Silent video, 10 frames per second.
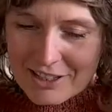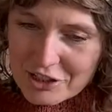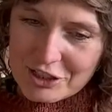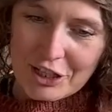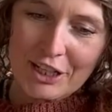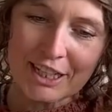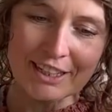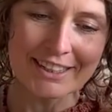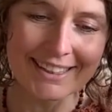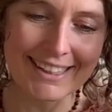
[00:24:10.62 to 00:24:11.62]

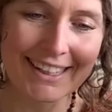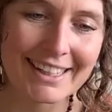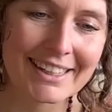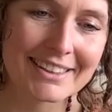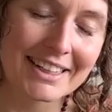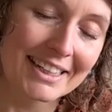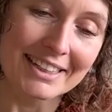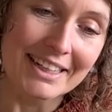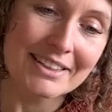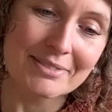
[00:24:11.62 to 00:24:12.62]
toddler,
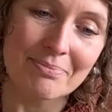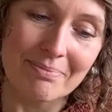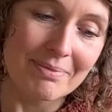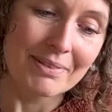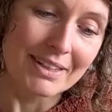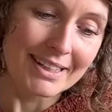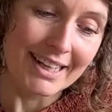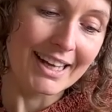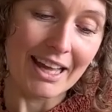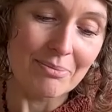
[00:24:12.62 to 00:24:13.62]
it
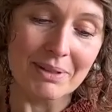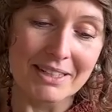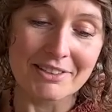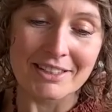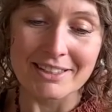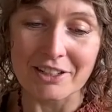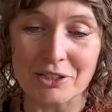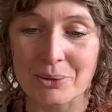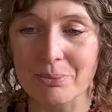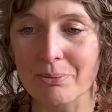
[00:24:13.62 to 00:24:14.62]
can be she
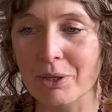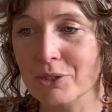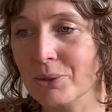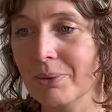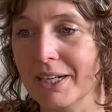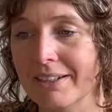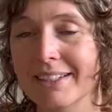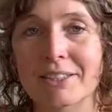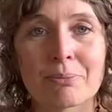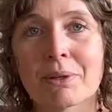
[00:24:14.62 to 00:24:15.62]
doesn't want to wear
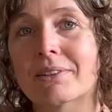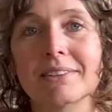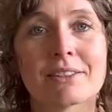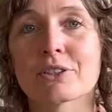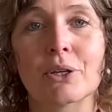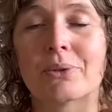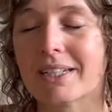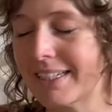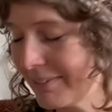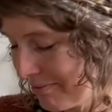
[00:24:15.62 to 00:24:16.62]
it, but it's
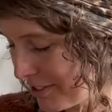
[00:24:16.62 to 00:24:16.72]
okay.